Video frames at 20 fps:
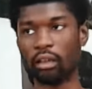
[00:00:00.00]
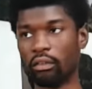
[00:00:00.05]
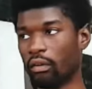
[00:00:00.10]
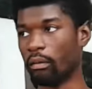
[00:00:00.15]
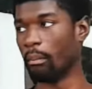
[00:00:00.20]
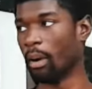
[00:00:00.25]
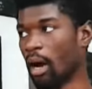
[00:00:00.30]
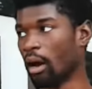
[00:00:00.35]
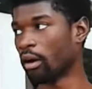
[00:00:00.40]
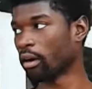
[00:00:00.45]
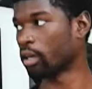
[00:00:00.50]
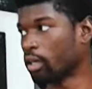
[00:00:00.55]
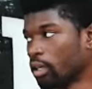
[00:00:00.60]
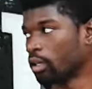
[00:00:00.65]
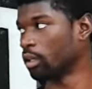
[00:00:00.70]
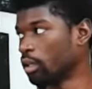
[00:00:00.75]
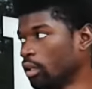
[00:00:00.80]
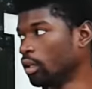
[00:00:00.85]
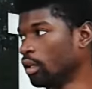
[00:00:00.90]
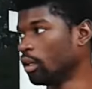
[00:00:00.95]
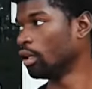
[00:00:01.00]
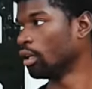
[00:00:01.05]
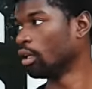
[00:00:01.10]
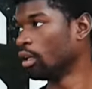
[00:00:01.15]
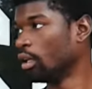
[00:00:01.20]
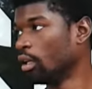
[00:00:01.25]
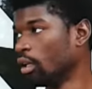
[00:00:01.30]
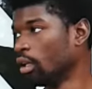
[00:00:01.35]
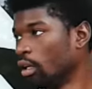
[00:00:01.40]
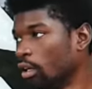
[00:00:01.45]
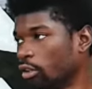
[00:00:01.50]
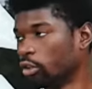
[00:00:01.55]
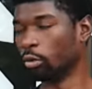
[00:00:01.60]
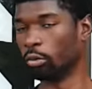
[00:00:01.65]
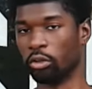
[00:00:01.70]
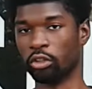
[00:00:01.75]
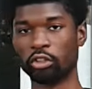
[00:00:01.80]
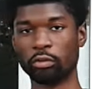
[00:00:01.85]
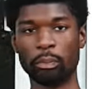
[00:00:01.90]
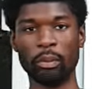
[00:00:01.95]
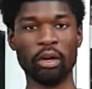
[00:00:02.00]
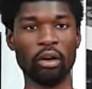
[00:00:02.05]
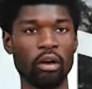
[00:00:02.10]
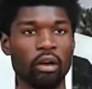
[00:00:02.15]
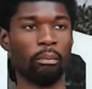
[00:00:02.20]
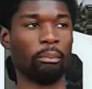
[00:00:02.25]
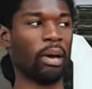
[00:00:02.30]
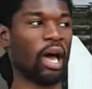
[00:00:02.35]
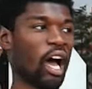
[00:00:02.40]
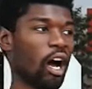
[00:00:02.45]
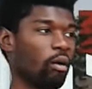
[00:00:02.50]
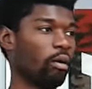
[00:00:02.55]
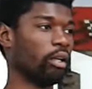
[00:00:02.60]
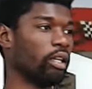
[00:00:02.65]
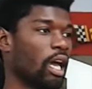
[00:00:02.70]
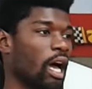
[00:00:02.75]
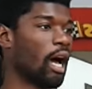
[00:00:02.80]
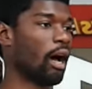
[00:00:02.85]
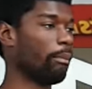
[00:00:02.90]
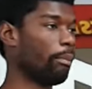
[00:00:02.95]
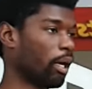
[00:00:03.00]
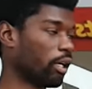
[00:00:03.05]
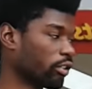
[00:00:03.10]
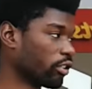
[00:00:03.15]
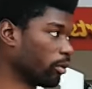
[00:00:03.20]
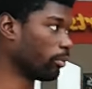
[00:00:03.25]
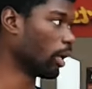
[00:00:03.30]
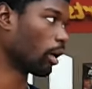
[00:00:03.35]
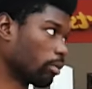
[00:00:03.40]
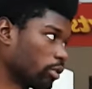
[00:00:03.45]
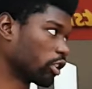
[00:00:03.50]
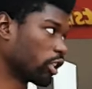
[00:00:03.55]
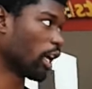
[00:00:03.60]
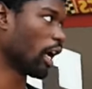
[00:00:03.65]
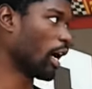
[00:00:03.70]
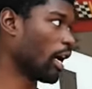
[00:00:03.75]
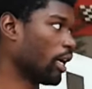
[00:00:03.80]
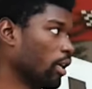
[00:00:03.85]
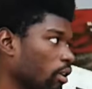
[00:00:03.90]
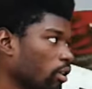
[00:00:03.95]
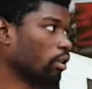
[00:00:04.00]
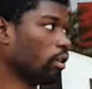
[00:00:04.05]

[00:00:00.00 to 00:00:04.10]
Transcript: of America through the spirit and power of Yahweh Shai.